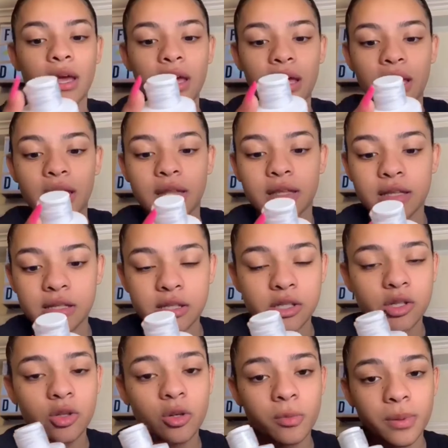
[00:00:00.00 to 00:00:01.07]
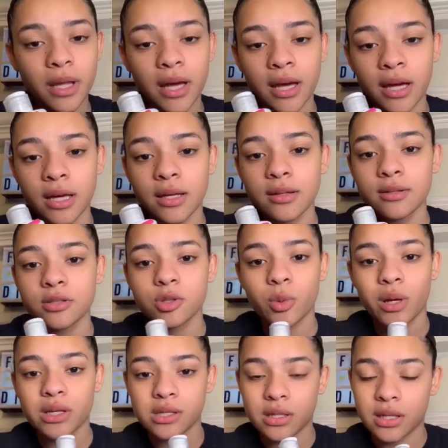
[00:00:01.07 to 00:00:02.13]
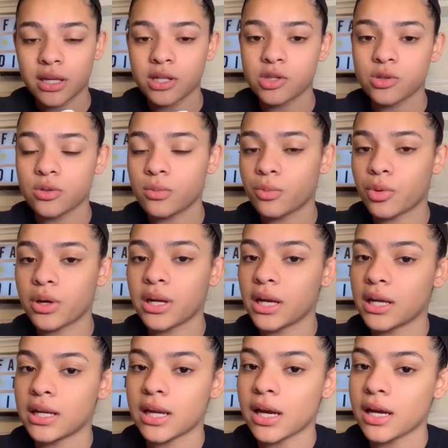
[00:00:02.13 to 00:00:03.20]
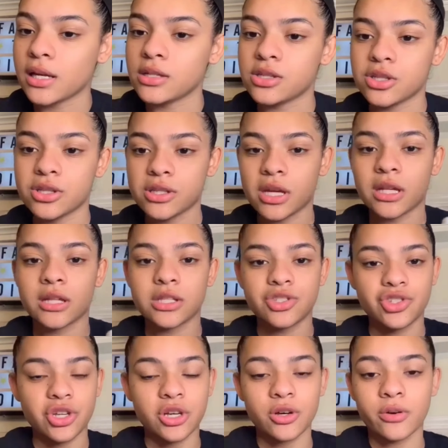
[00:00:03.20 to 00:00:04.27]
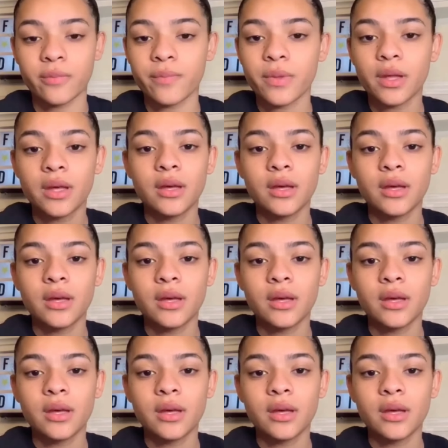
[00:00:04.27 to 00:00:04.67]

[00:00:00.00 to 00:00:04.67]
And this you apply twice a day too, morning and night, just like the gel.